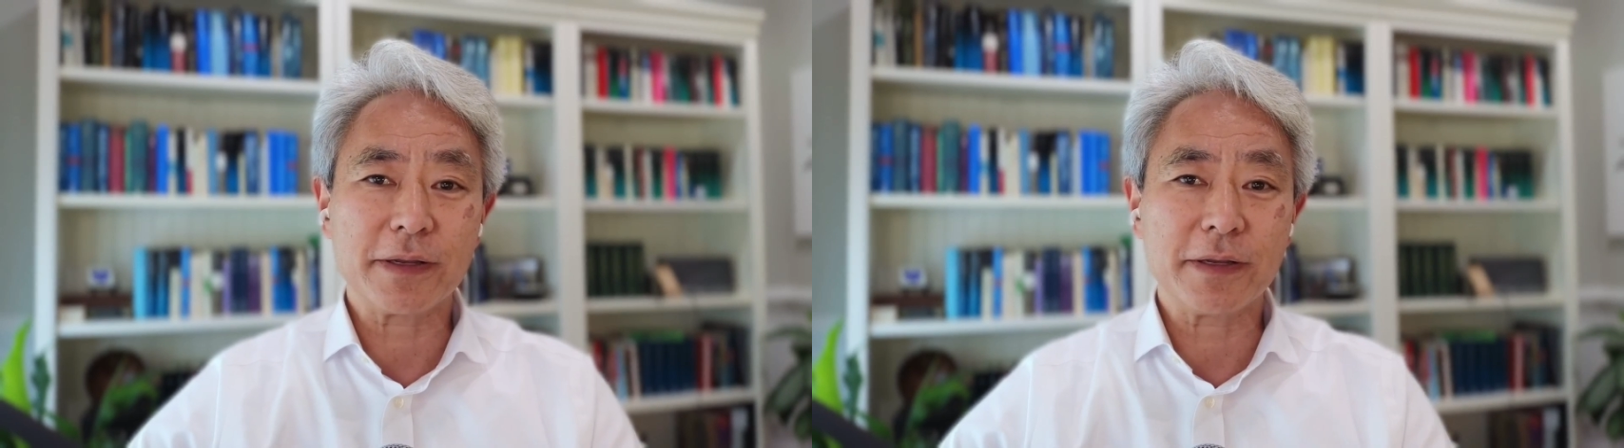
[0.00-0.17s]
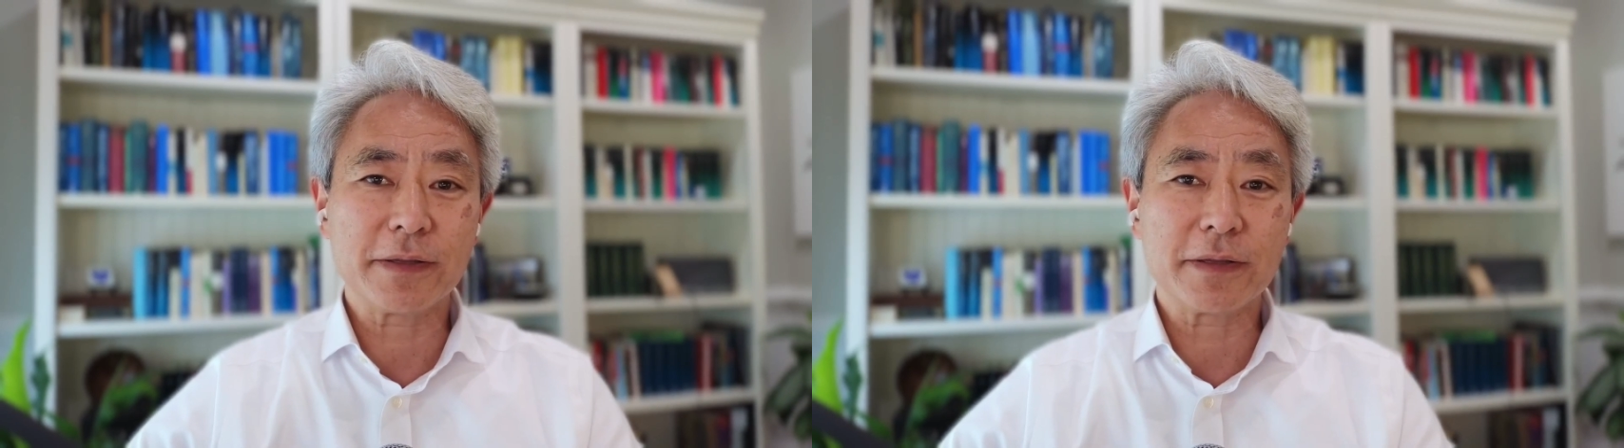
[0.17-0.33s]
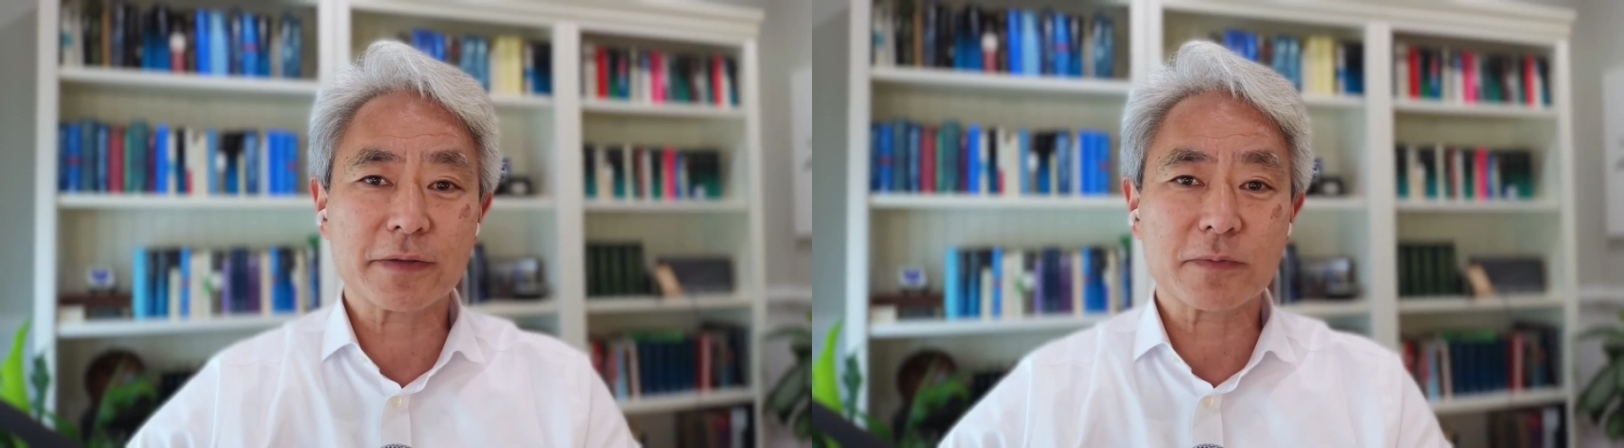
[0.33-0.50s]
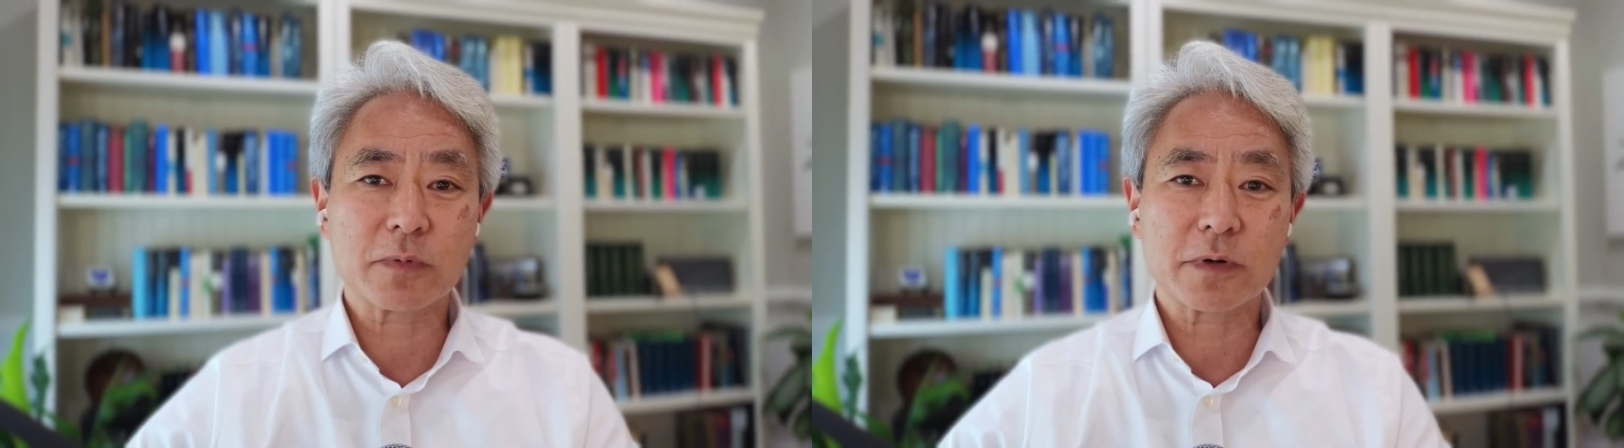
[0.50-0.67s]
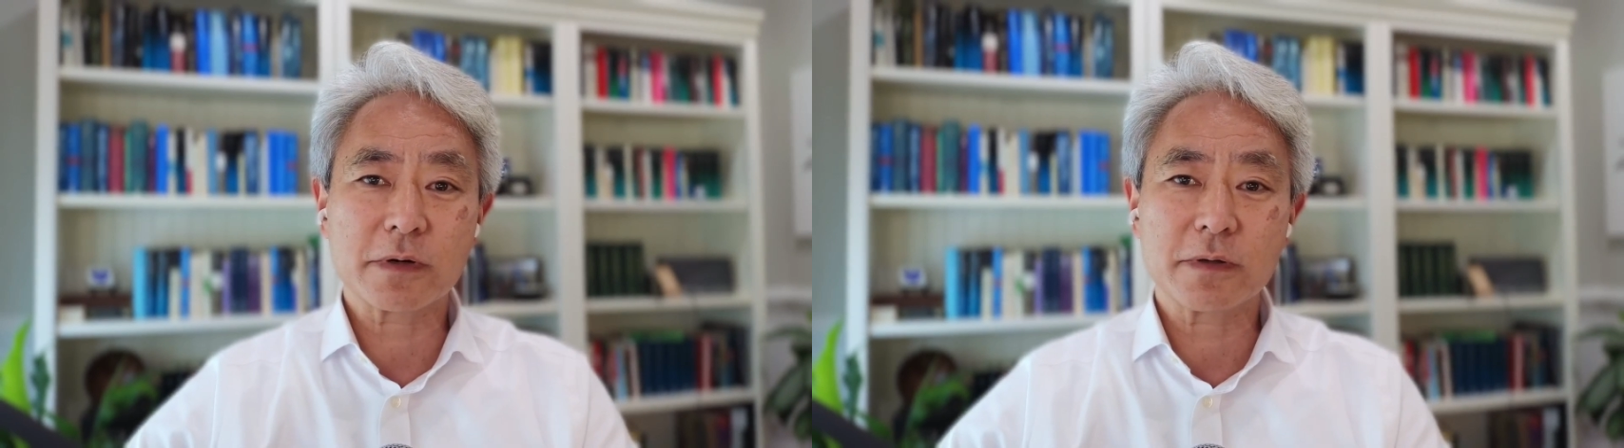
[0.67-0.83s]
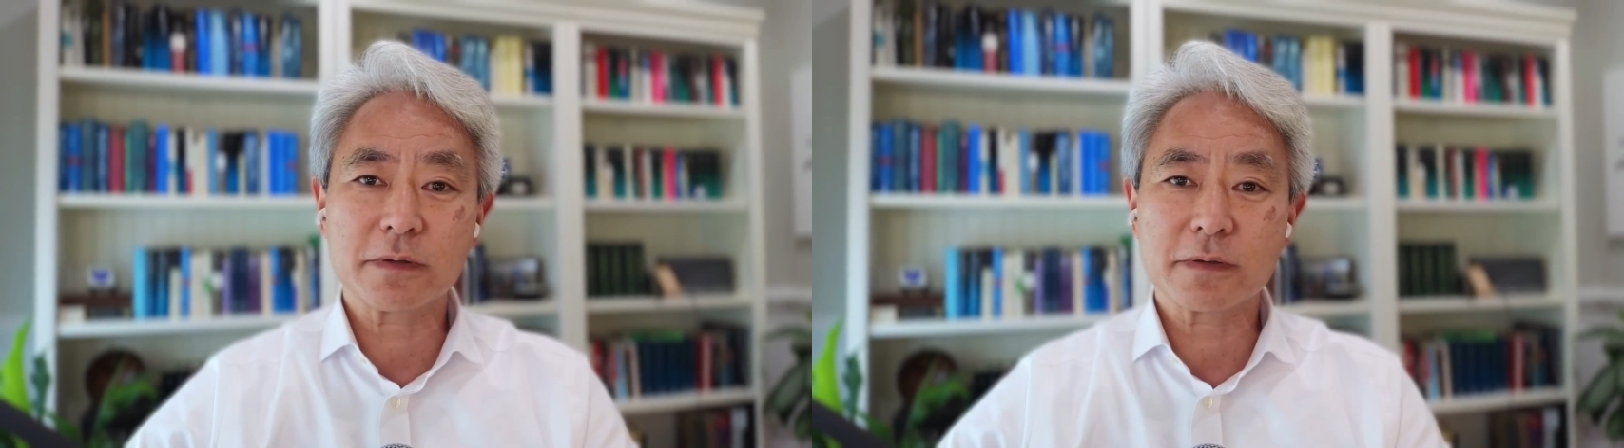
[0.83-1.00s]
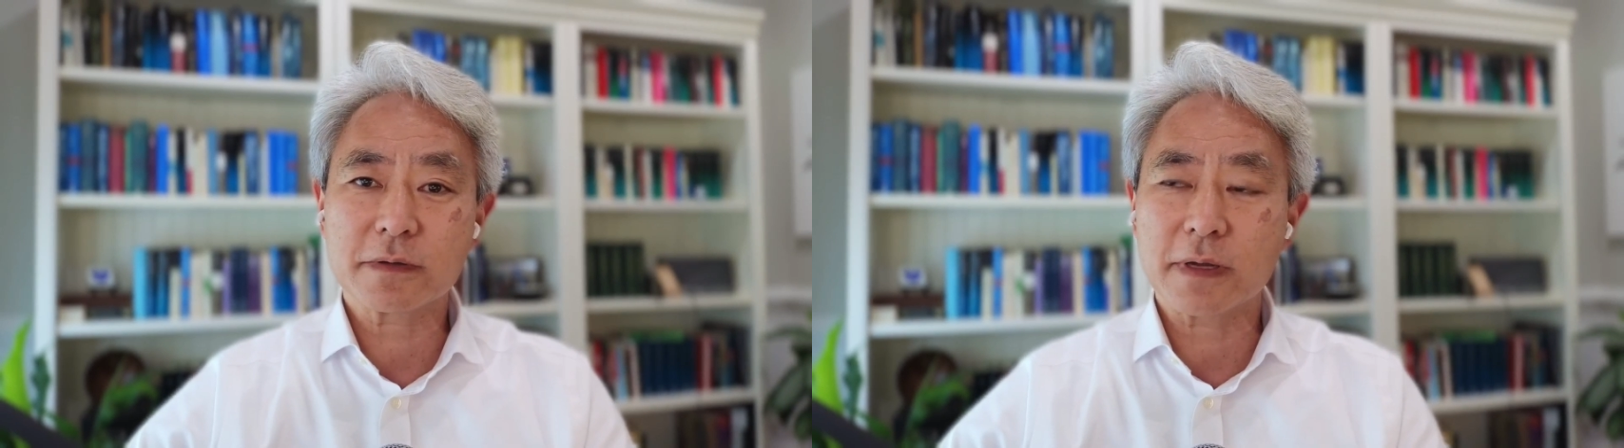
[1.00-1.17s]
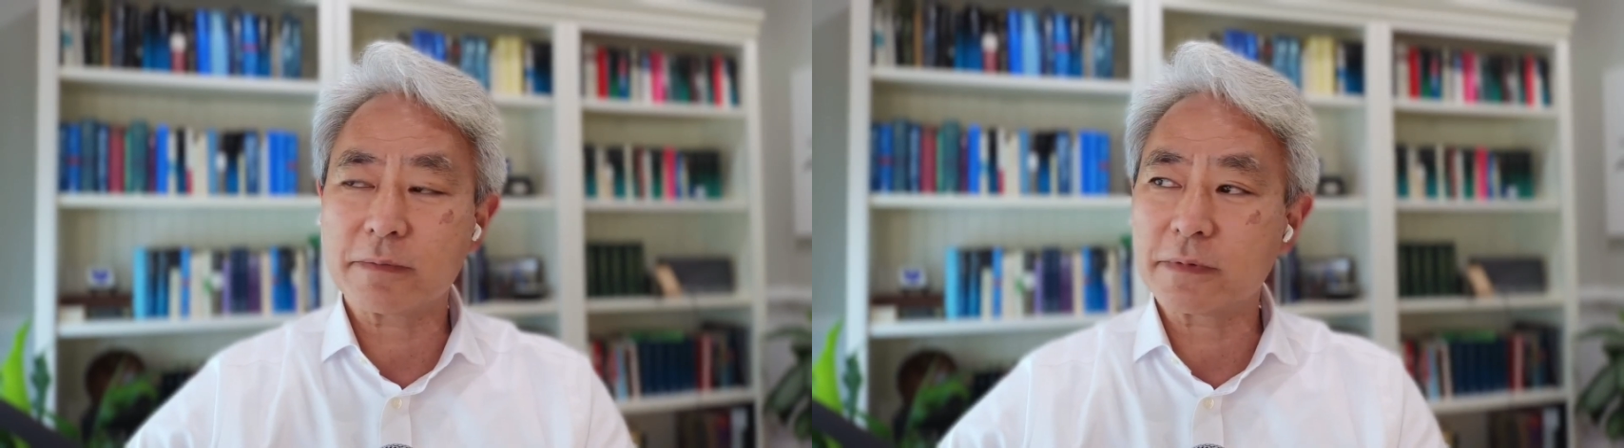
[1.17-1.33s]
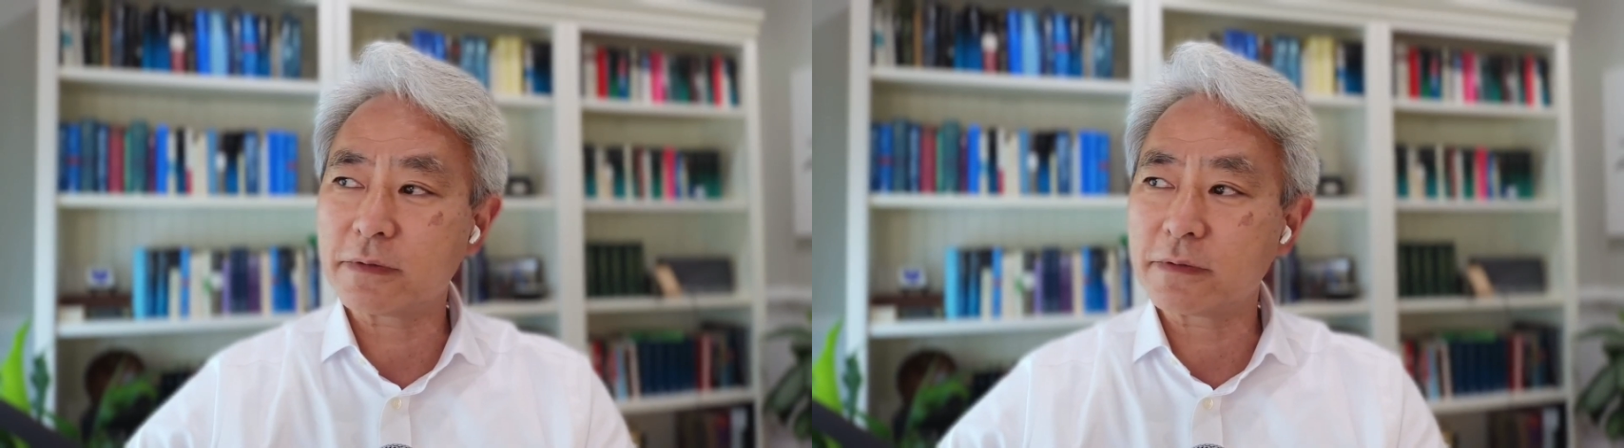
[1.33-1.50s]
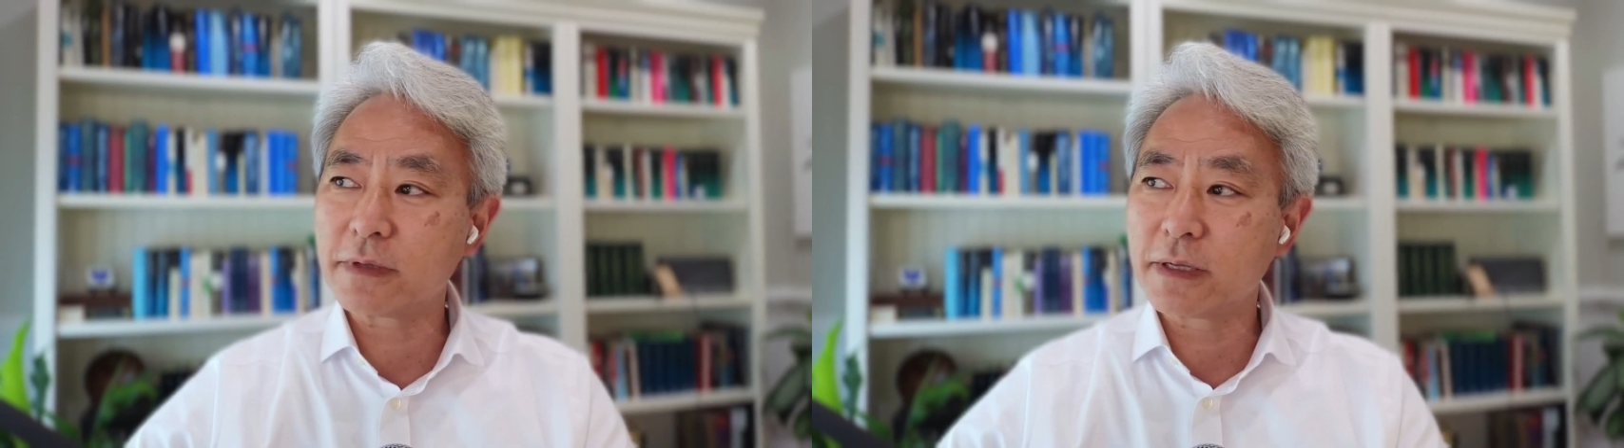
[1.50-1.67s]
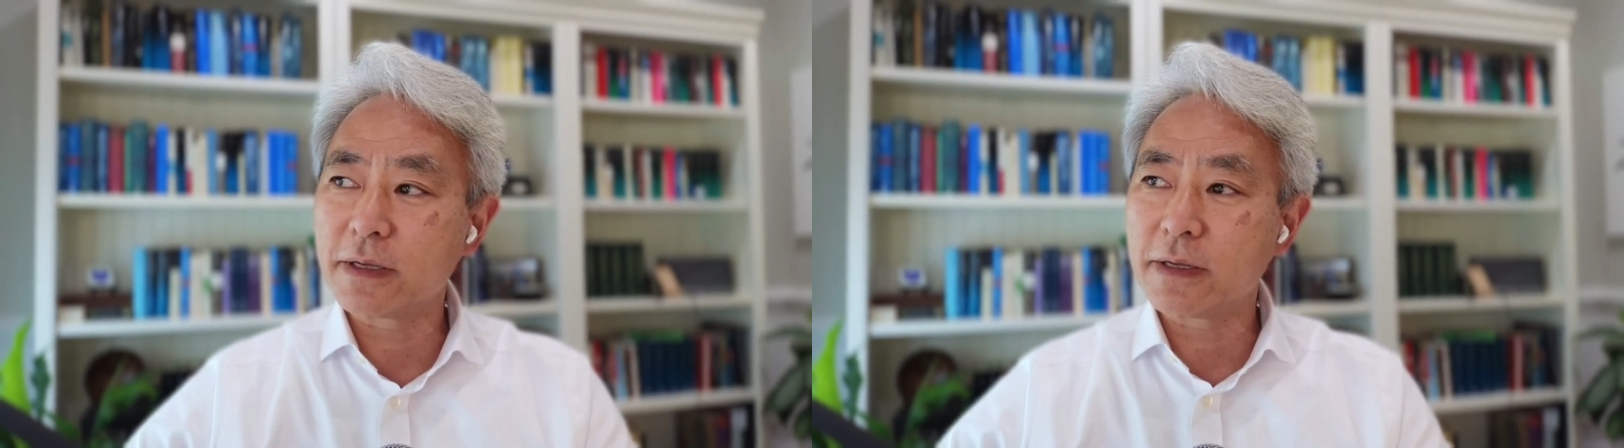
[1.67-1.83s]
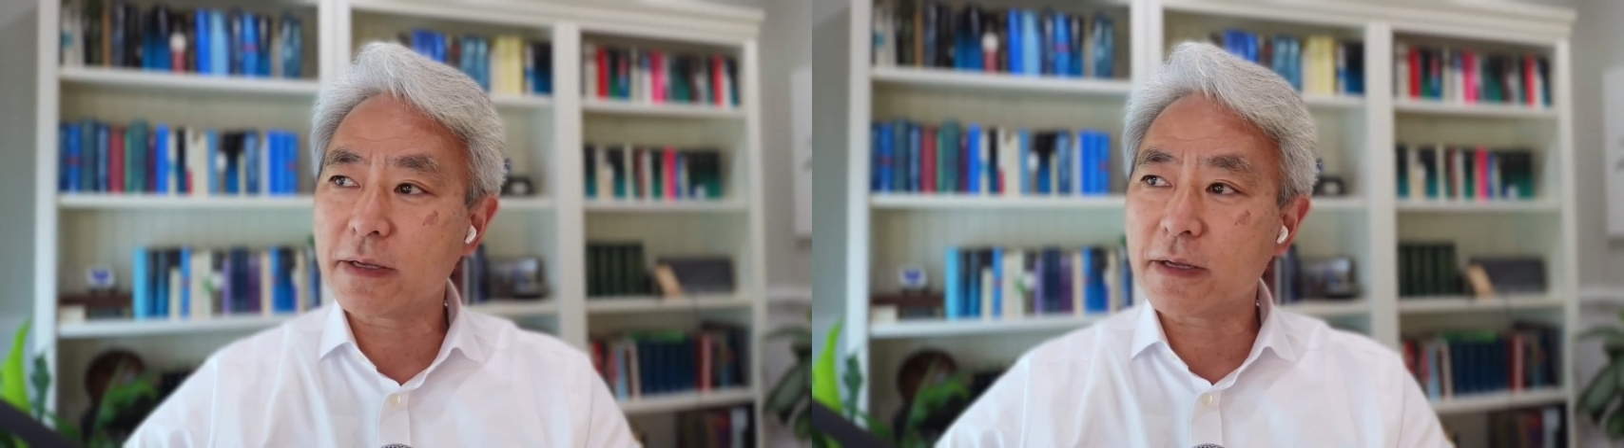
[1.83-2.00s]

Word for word: in this world that will yeah.